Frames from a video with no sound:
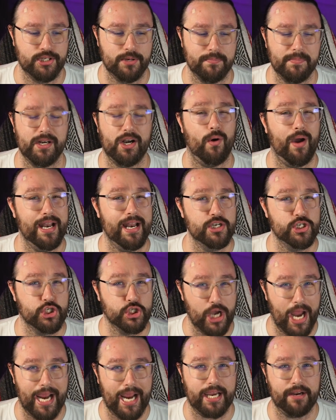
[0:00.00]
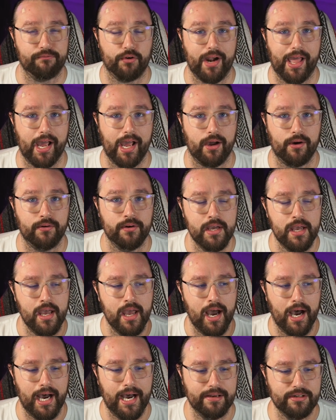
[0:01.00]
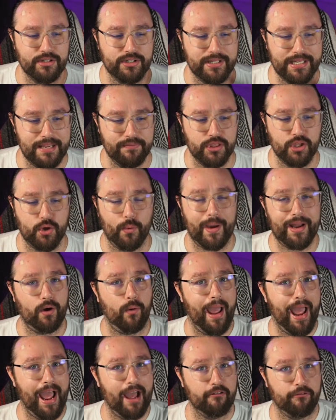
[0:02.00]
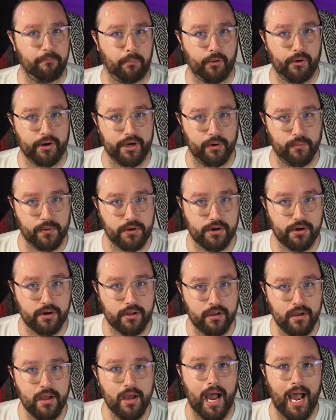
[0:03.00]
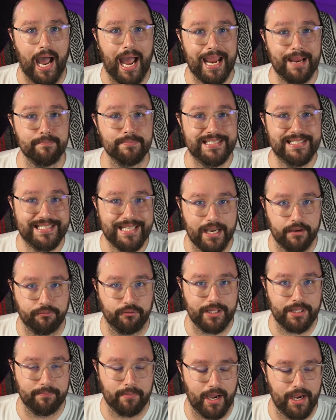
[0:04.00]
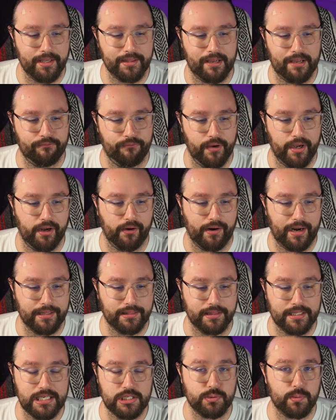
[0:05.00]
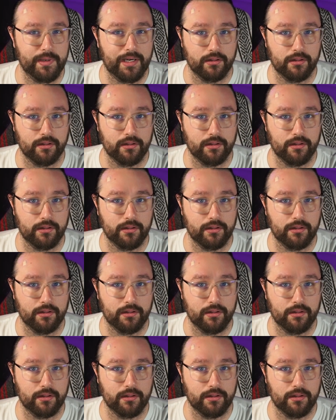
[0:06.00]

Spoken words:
I'm gonna go ahead and check it for now. Even though I don't have pre-ordered, I am definitely buying that figure at least when it